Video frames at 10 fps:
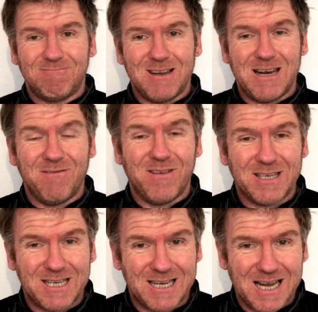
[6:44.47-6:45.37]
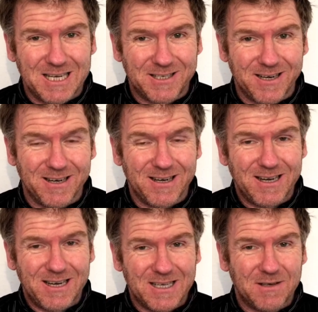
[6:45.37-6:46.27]
An investigation
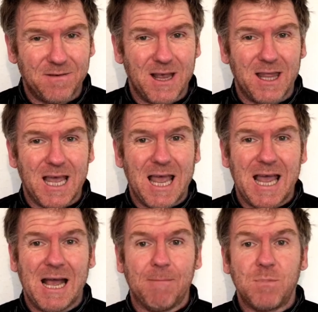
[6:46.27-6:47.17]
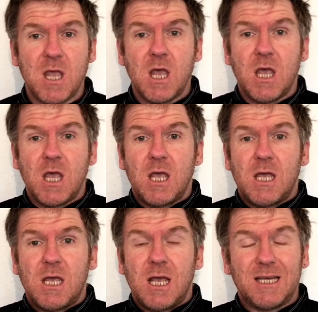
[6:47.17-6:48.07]
has found that out.
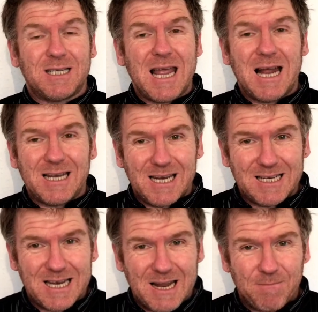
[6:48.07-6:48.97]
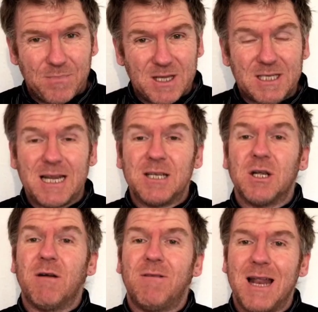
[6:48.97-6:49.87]
Astounding, isn't it? The centre
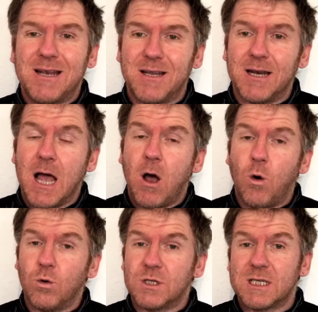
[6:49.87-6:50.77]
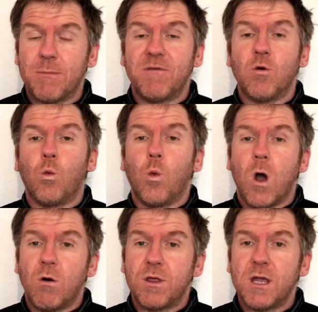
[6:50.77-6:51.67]
of London holds some of the
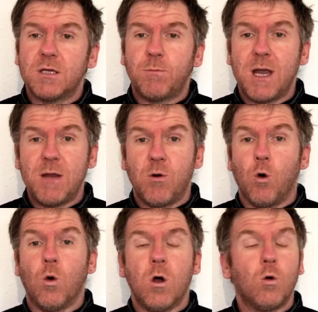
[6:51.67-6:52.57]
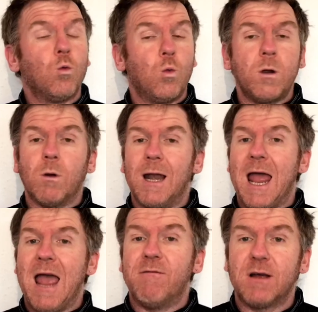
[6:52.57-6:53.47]
wealthiest people we will
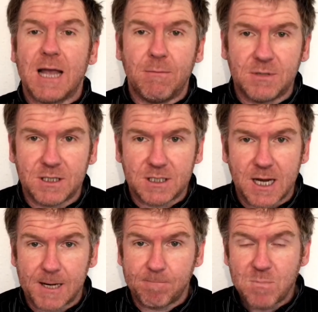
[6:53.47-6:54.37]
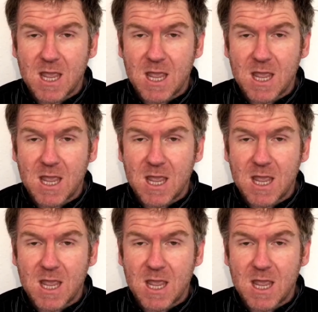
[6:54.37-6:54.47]
ever come to see.